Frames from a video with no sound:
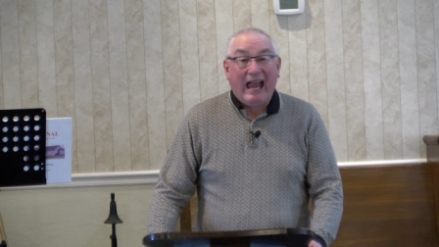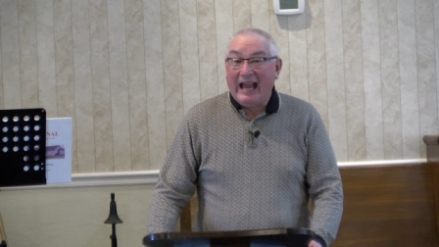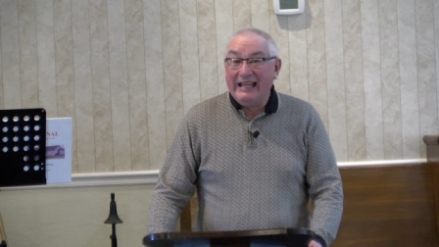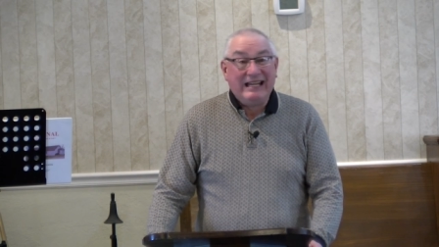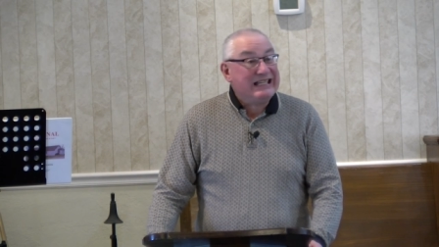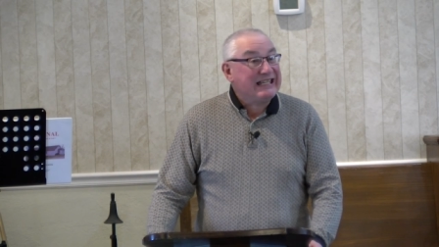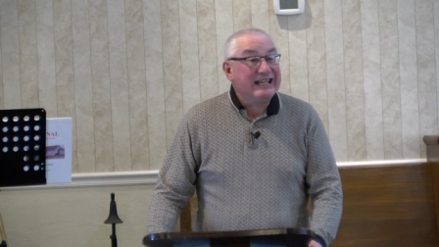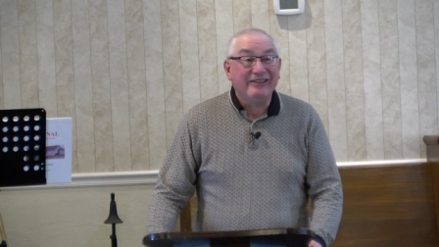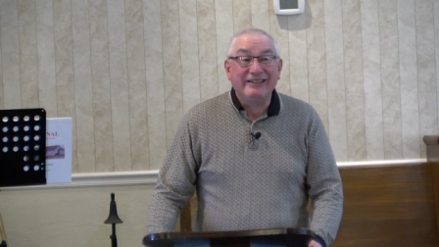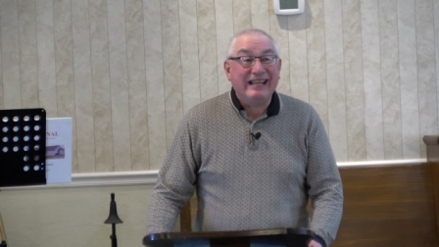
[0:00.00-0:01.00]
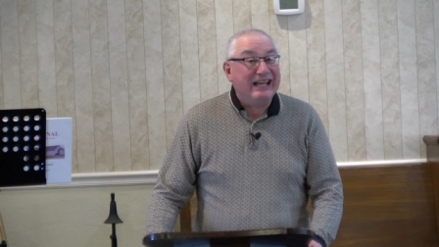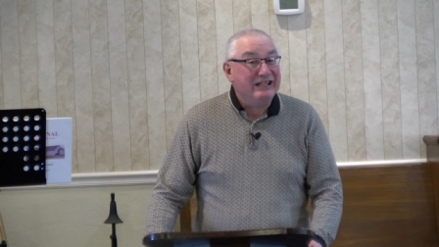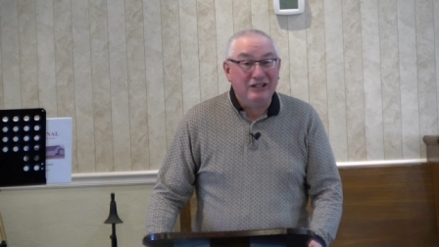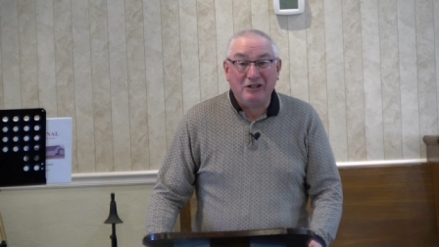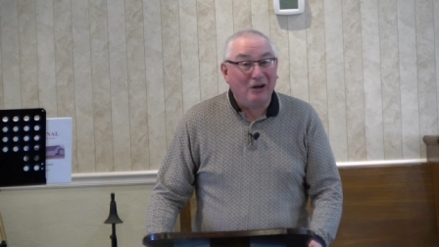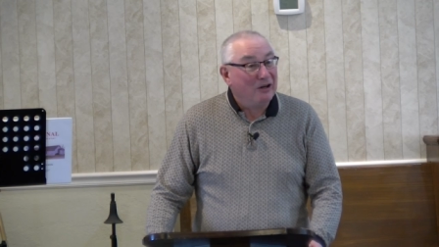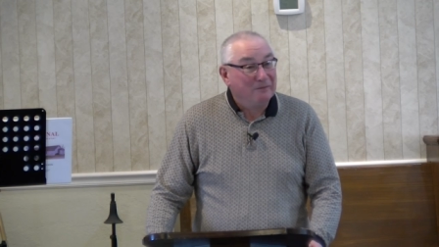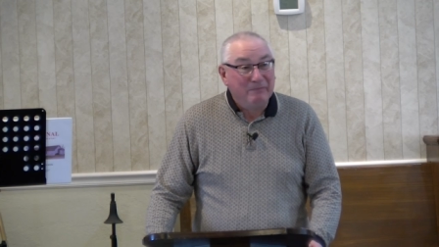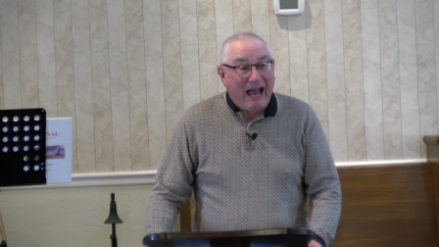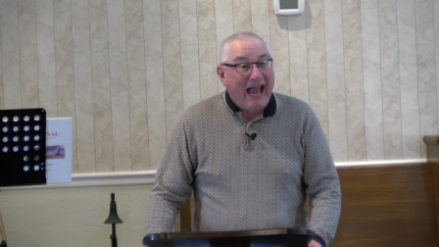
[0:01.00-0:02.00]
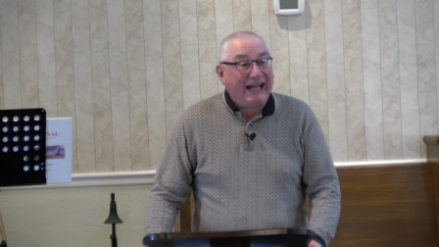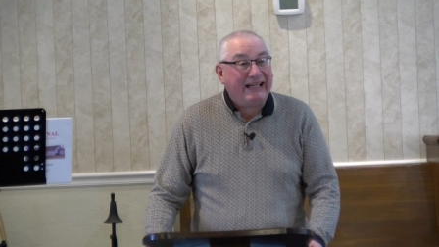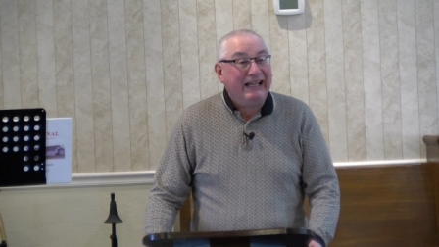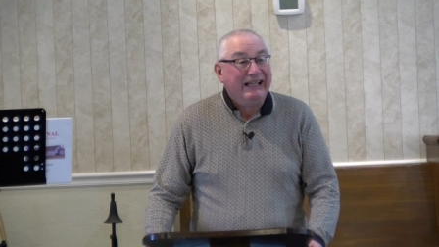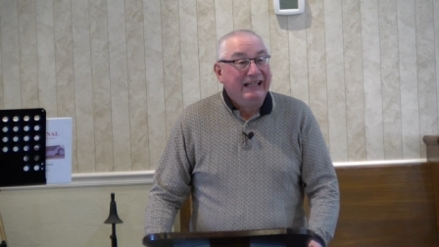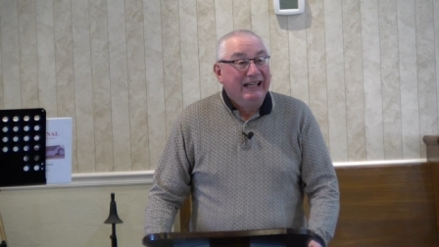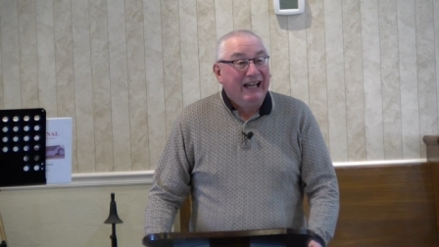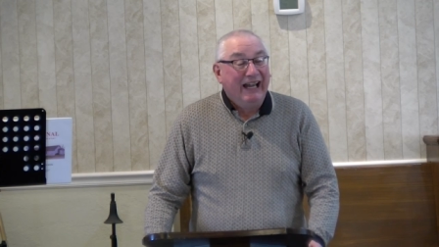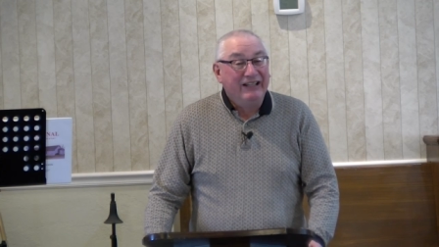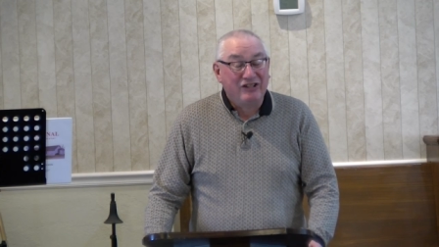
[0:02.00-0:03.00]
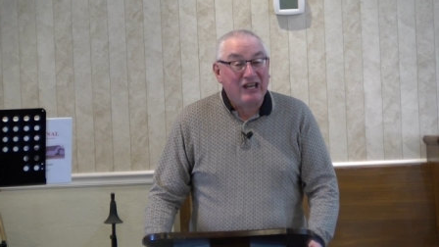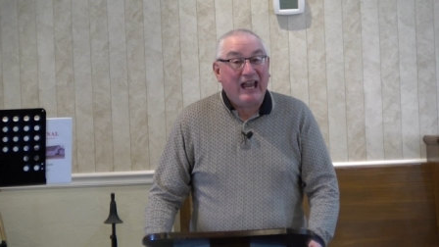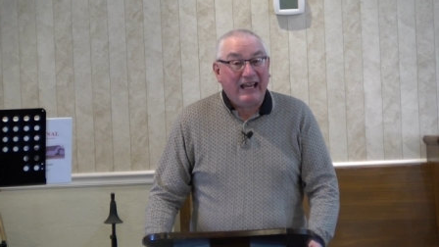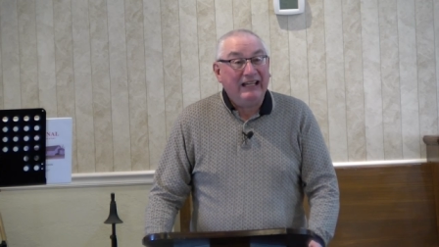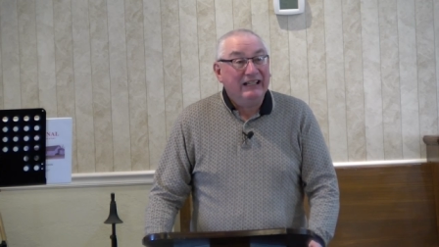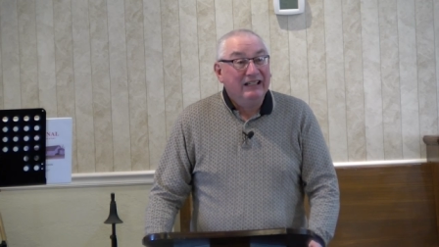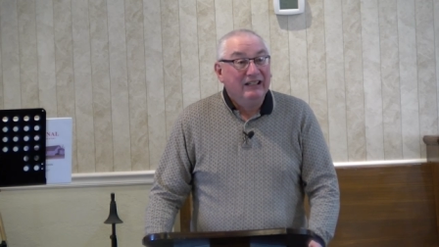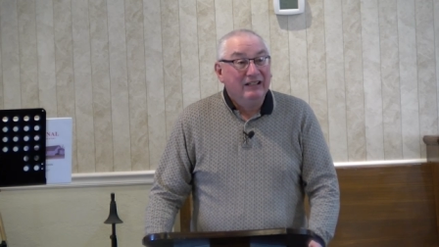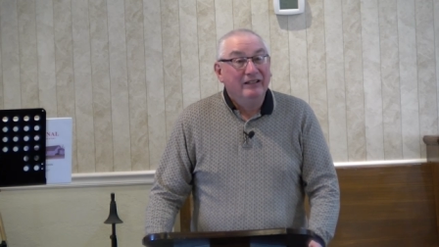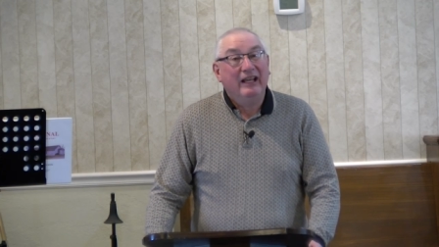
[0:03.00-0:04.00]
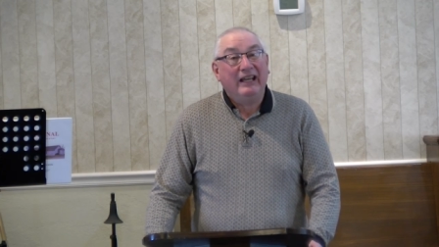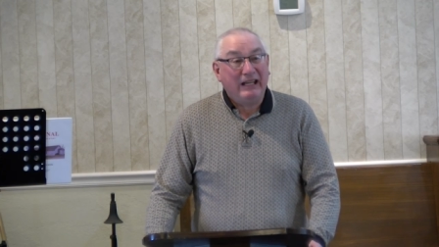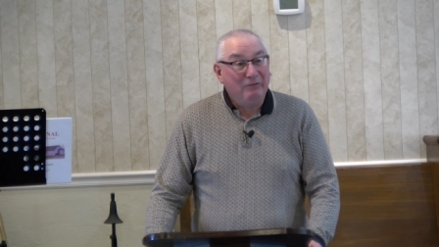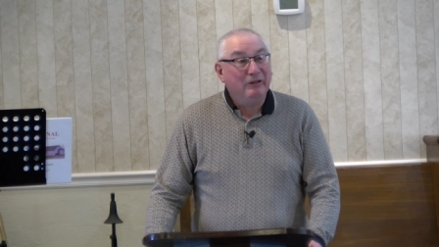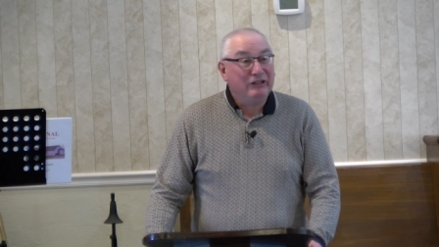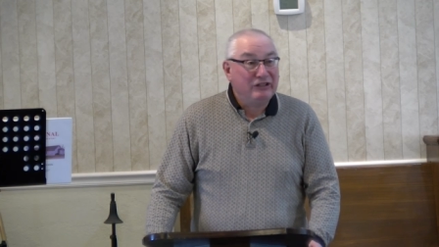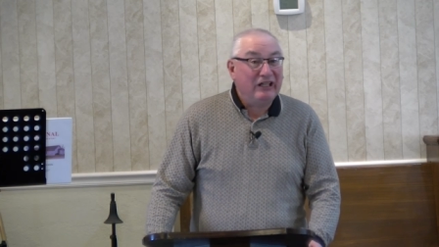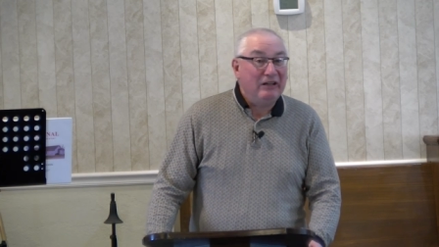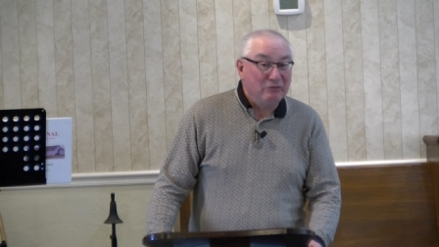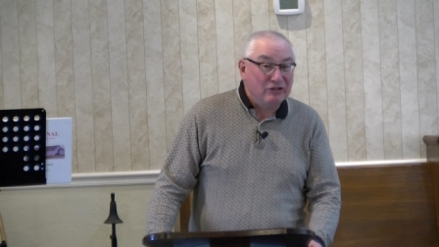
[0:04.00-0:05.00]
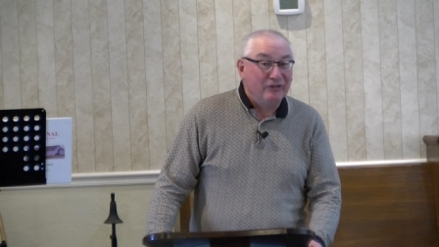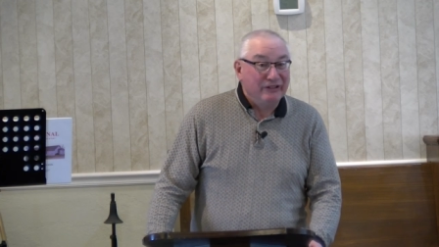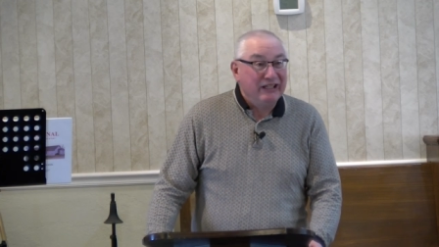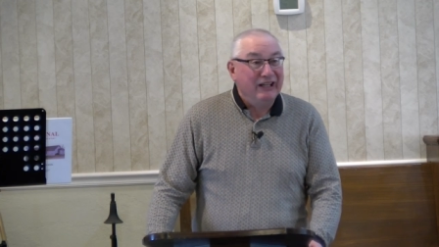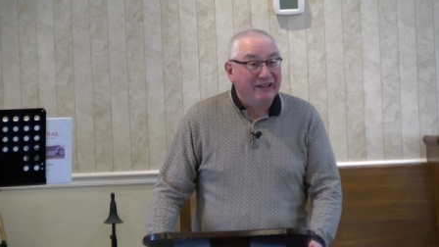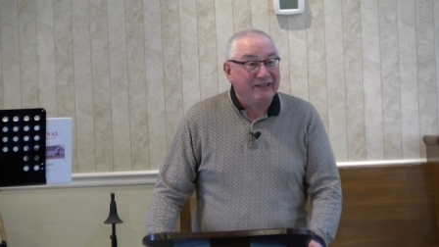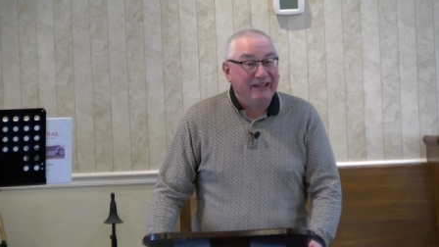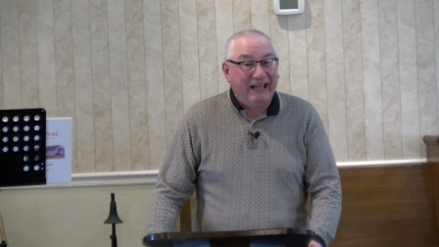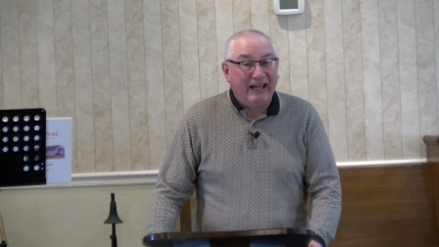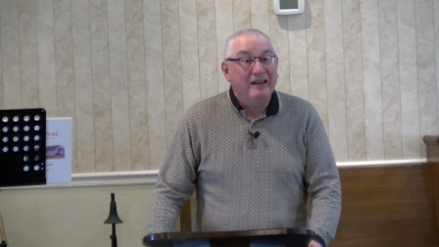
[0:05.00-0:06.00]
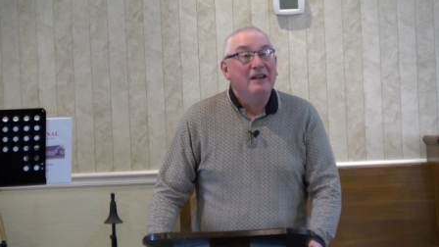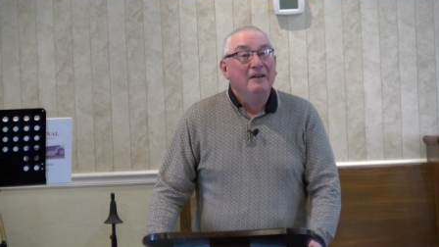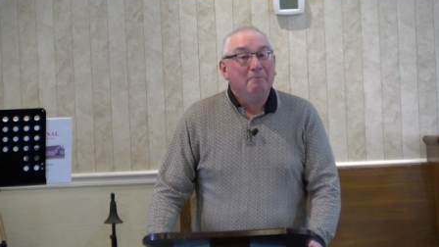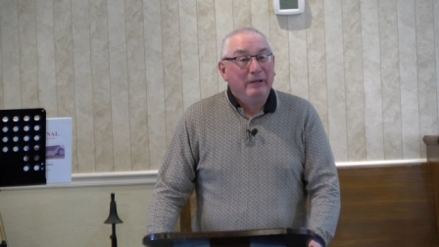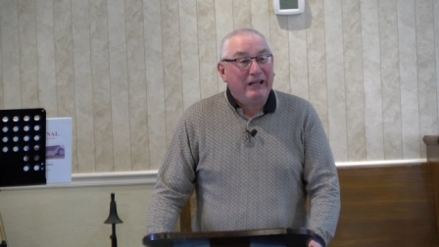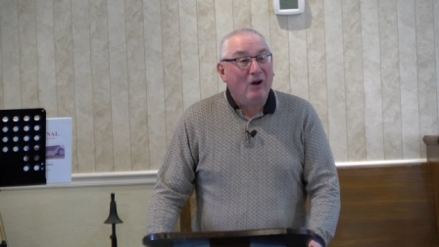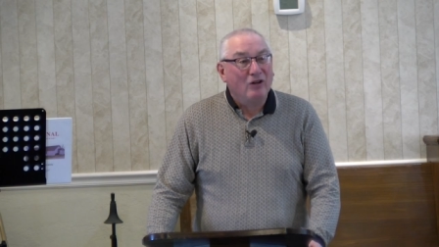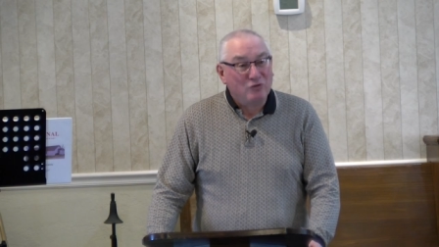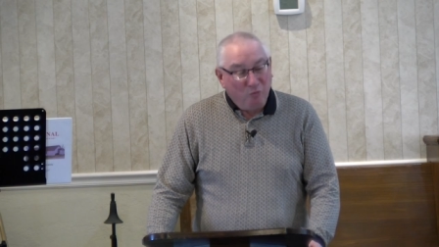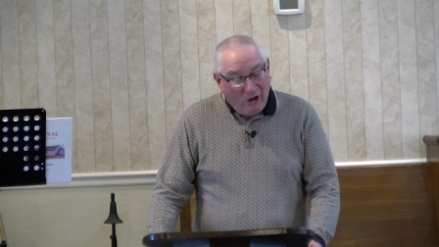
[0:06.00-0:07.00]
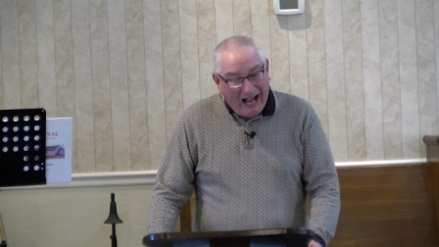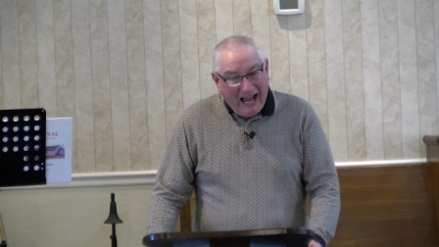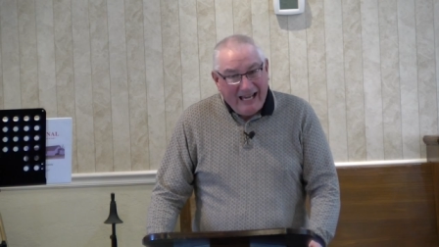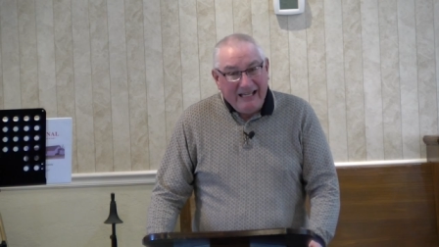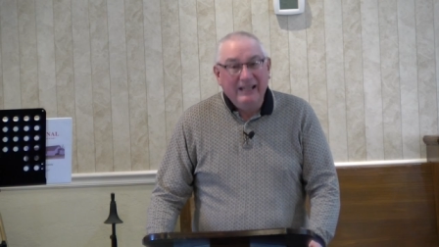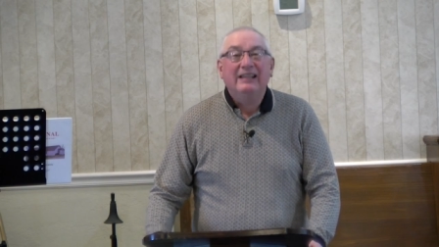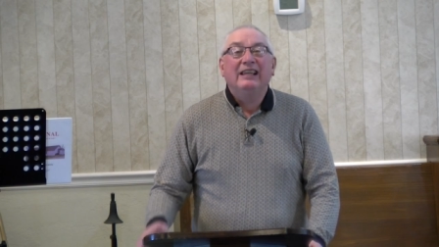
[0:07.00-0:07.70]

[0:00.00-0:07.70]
and he still didn't turn back and say that he wished he was on the other end. Because why?